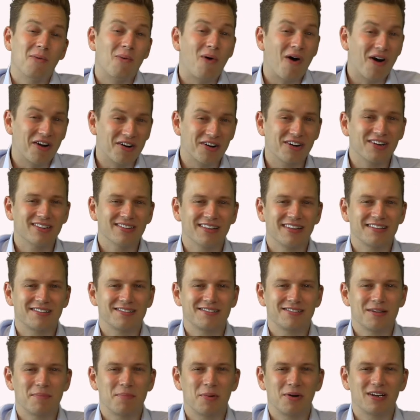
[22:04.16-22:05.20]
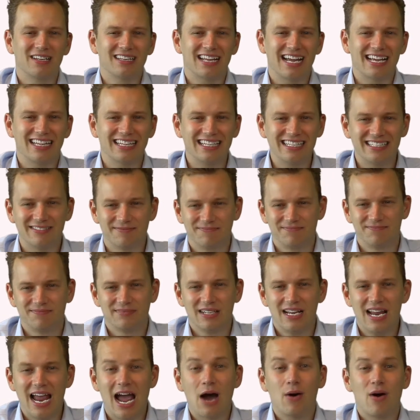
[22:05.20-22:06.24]
water, let's, to put it lightly.
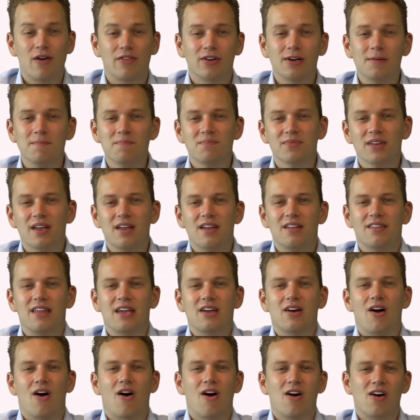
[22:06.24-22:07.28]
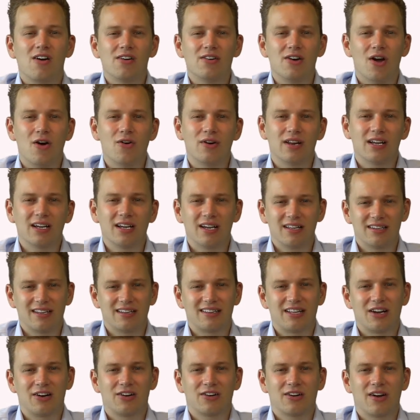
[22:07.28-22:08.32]
However, they are noting that
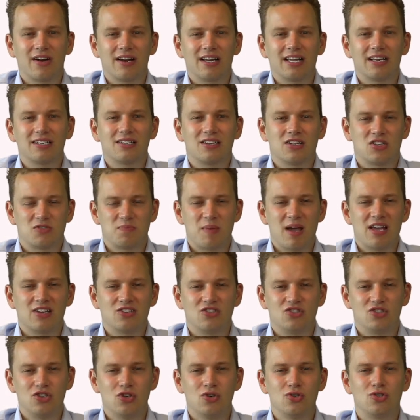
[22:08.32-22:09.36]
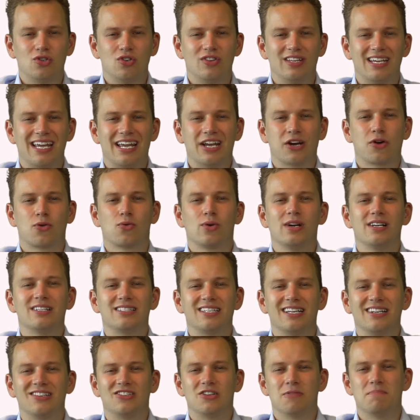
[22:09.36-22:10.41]
they're going into the space due to the
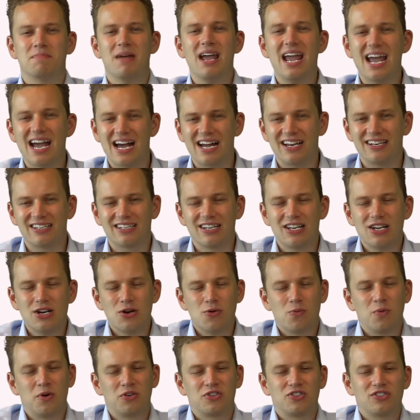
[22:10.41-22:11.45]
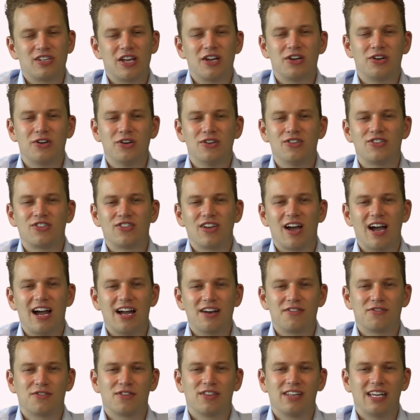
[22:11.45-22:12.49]
increasing demand, which is a good
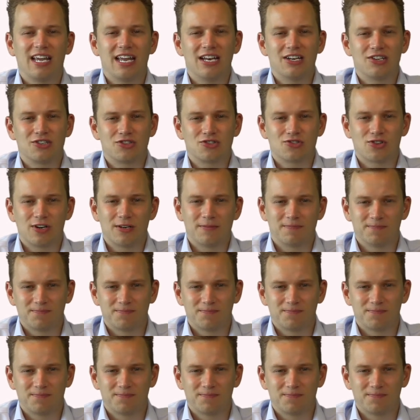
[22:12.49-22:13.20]
sign for the industry.